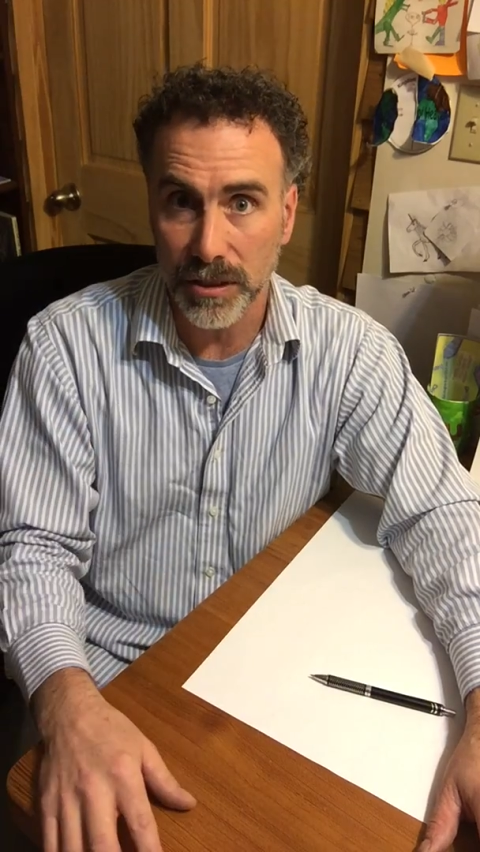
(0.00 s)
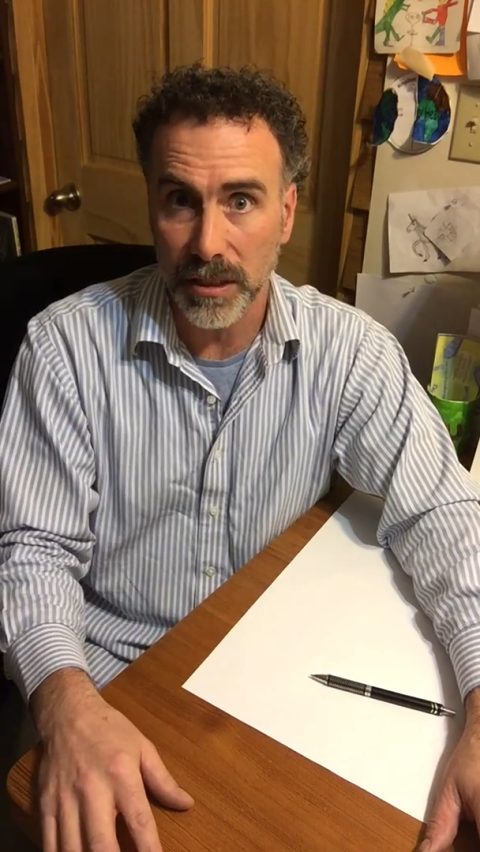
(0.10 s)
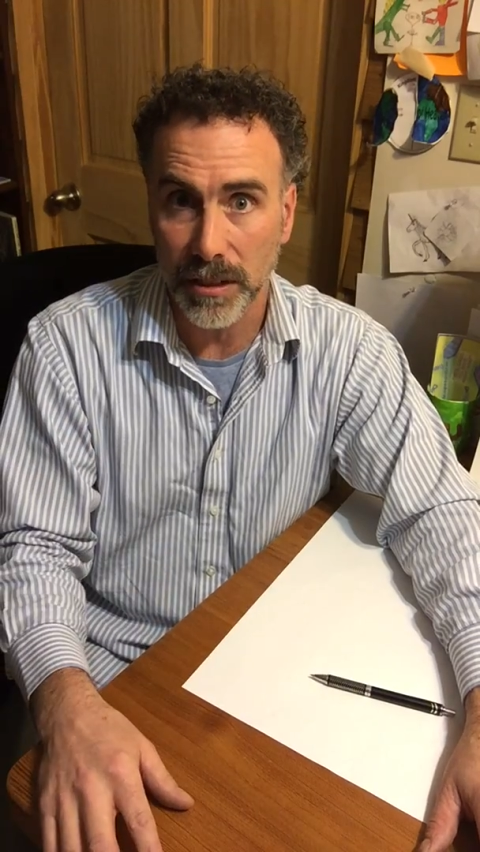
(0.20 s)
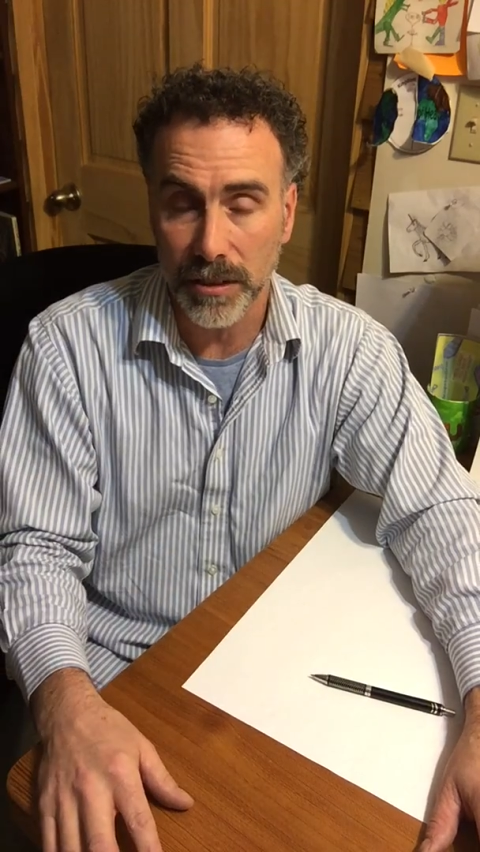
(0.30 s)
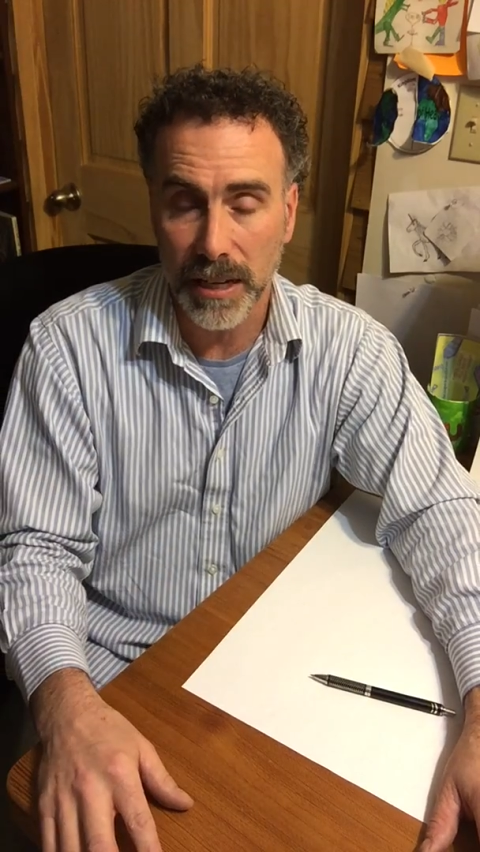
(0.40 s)

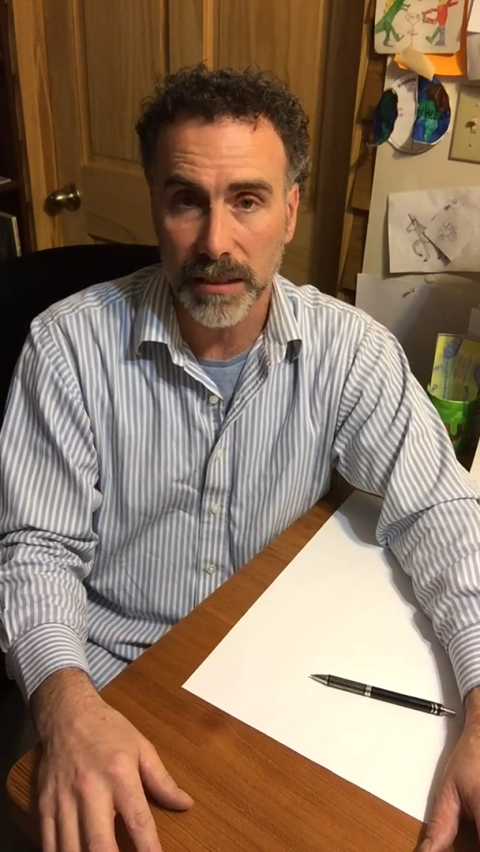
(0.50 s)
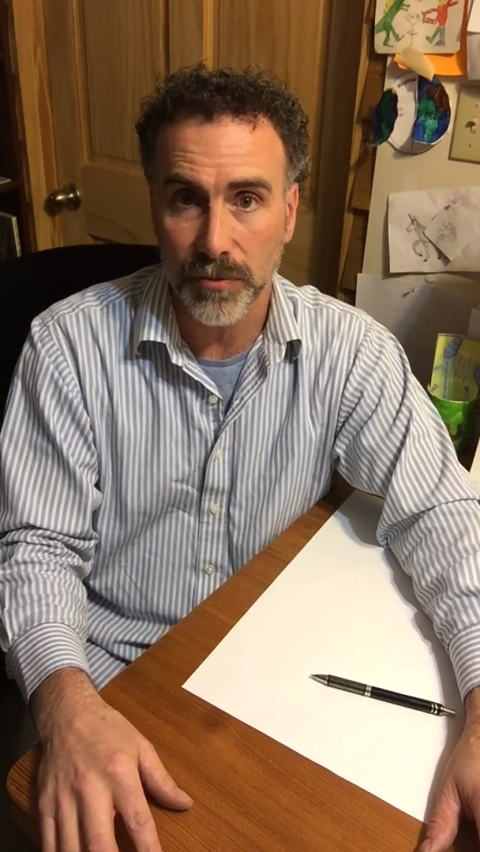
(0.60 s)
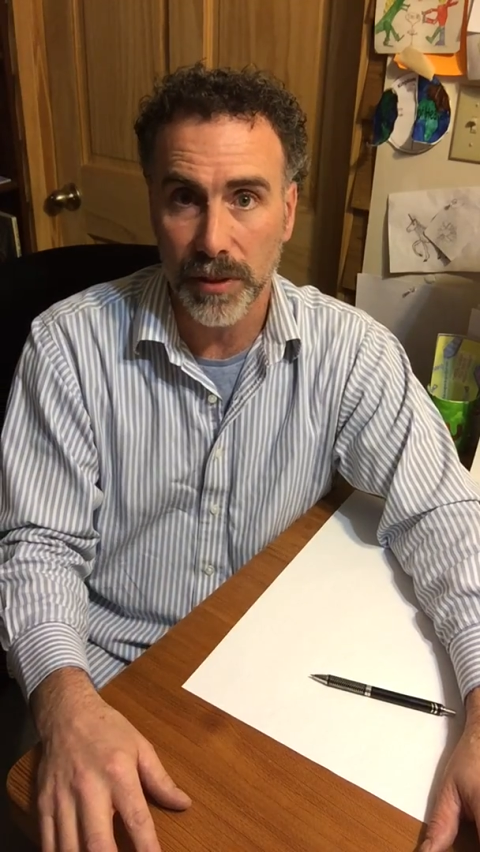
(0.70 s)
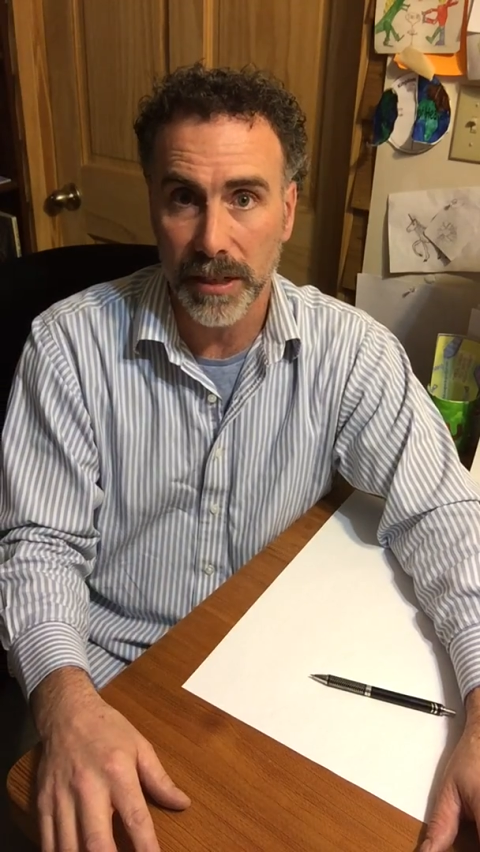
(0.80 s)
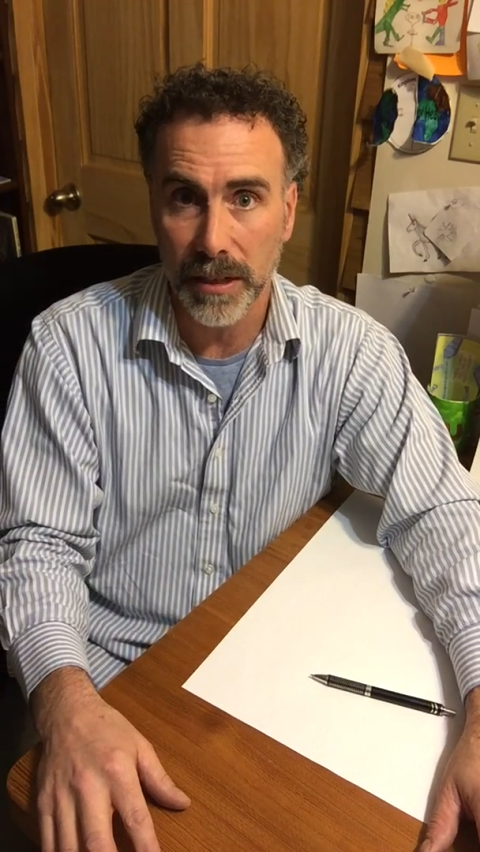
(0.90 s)
see in our
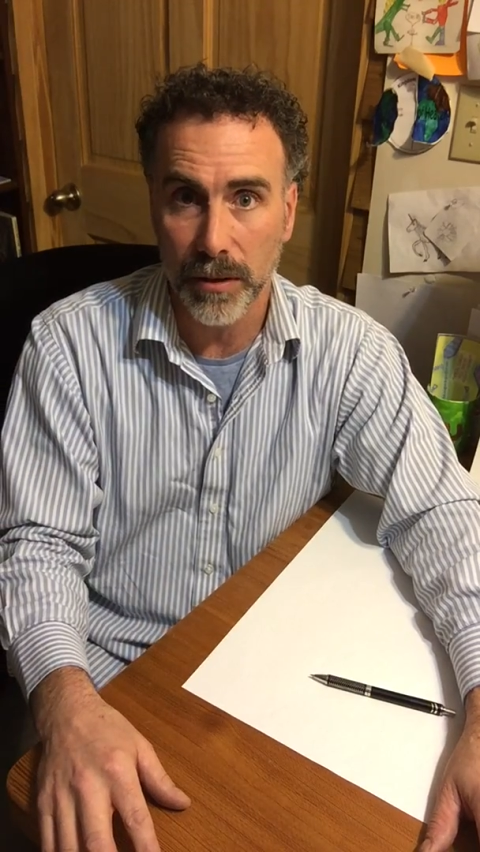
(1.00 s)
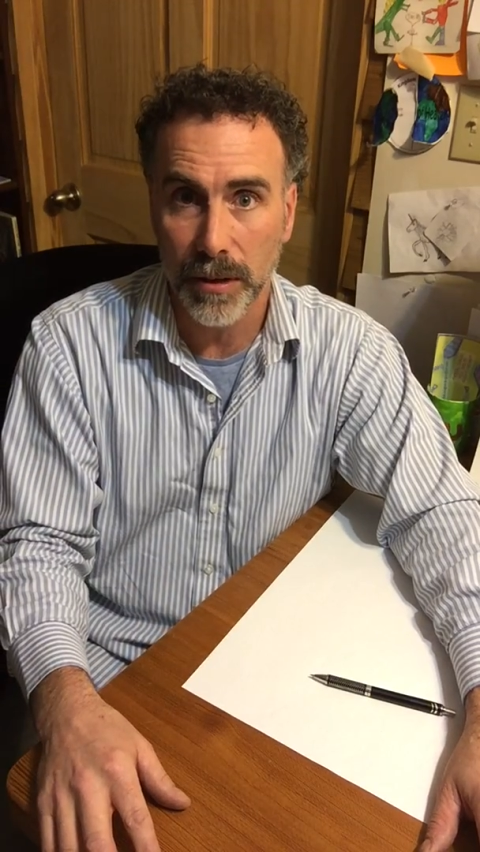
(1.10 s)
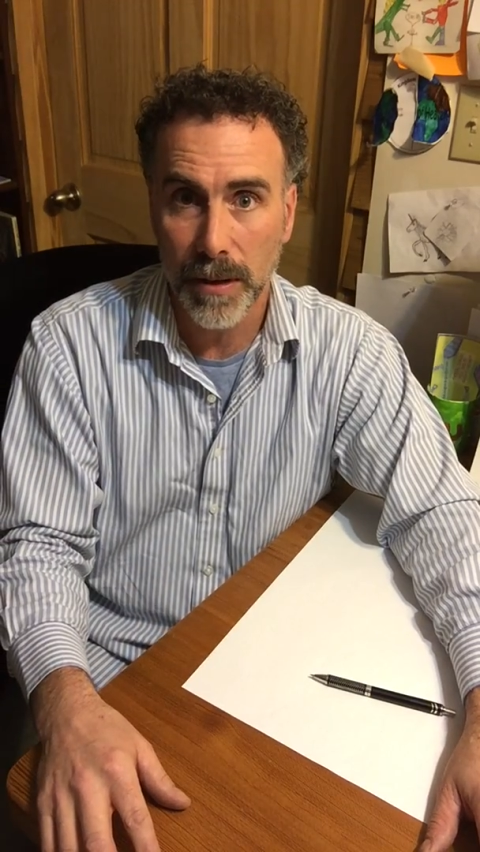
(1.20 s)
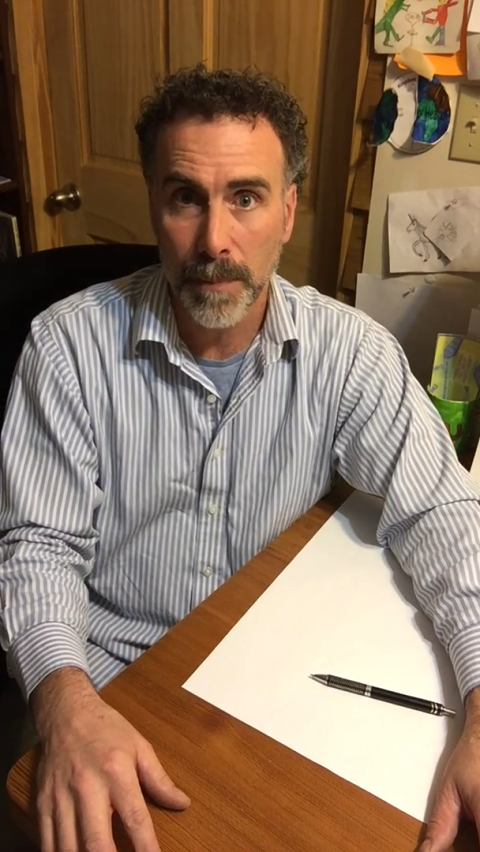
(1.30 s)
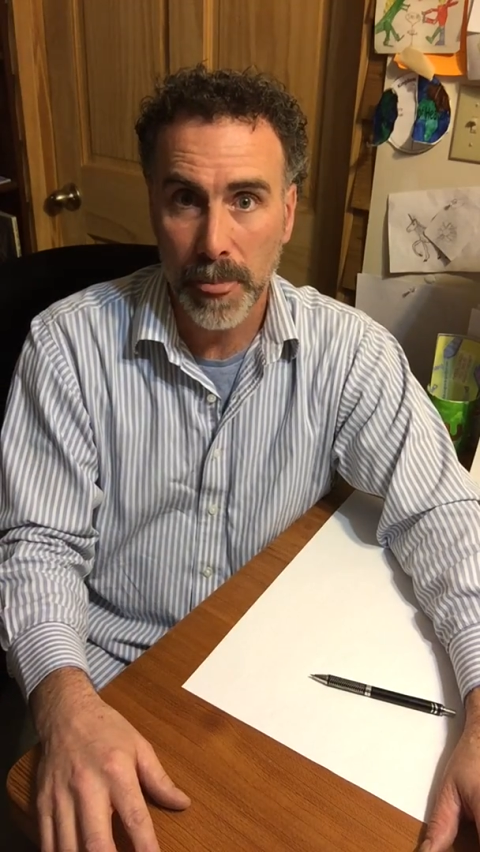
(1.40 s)
test video,